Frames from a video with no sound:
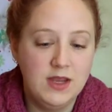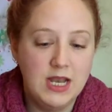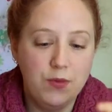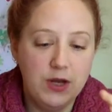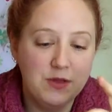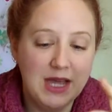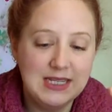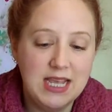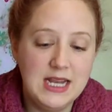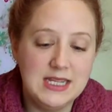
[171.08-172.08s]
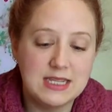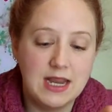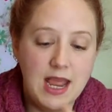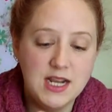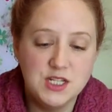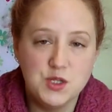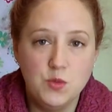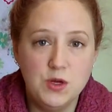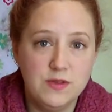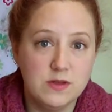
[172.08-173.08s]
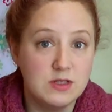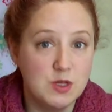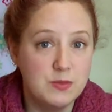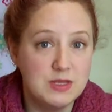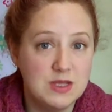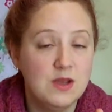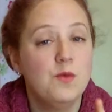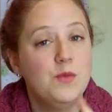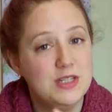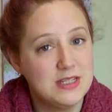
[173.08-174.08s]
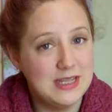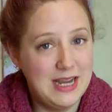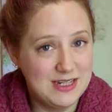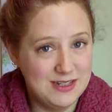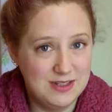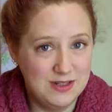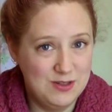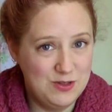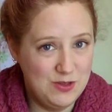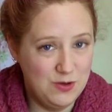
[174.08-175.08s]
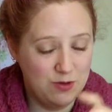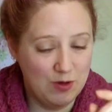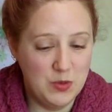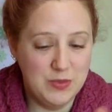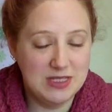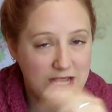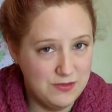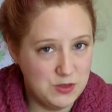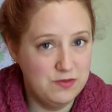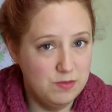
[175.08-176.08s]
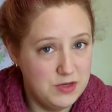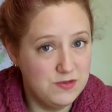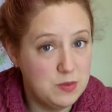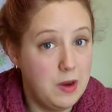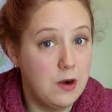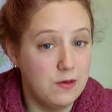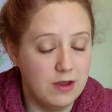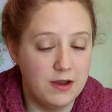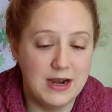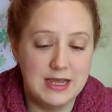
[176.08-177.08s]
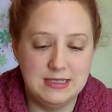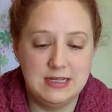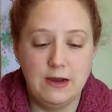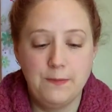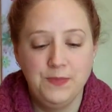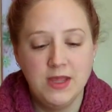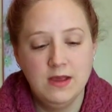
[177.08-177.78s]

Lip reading: Now we know that tail is connected to one of those loops, which is connected to the other loop itself. So we have a bit of a spiral on our hands here.